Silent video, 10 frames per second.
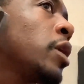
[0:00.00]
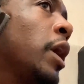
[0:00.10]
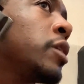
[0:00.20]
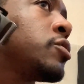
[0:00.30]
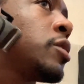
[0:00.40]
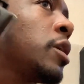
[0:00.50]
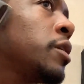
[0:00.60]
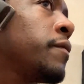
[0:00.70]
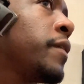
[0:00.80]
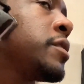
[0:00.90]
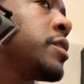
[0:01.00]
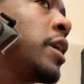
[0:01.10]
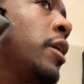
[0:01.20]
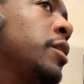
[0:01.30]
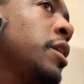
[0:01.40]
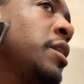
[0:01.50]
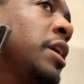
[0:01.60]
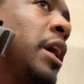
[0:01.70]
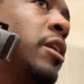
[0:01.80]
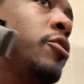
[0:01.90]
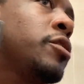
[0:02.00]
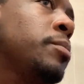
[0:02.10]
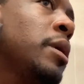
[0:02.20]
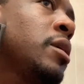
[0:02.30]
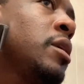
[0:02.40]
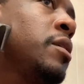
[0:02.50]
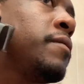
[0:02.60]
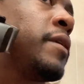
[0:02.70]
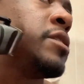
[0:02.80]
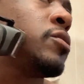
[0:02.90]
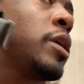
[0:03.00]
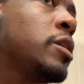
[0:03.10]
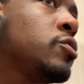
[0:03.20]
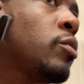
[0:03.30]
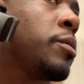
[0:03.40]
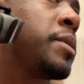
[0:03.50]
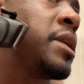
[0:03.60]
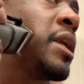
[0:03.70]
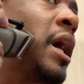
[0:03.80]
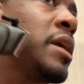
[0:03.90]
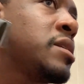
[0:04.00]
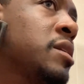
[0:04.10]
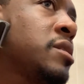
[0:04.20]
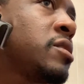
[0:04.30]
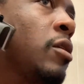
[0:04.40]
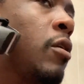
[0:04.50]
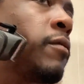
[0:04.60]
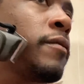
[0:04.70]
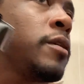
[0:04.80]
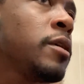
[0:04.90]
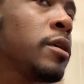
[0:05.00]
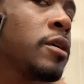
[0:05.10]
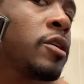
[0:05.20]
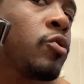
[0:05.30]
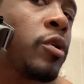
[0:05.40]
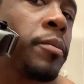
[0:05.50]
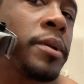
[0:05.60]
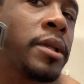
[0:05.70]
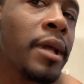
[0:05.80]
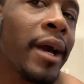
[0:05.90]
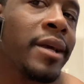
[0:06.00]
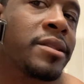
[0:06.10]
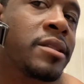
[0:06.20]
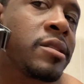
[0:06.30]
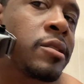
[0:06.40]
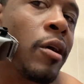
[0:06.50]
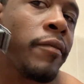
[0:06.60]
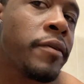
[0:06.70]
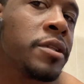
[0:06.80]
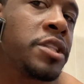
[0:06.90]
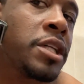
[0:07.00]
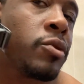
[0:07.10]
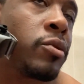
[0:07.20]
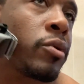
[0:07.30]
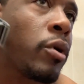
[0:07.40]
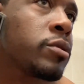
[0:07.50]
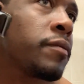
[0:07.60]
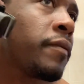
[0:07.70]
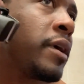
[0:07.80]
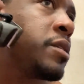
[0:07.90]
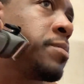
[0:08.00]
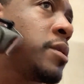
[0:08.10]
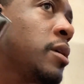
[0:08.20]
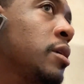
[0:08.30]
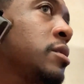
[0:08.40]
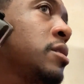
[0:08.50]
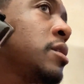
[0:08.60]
As you're cutting the facial hair, the thing I learned about cutting the facial hair is you want to be nice and soft. You want to be nice and soft in general across the face, because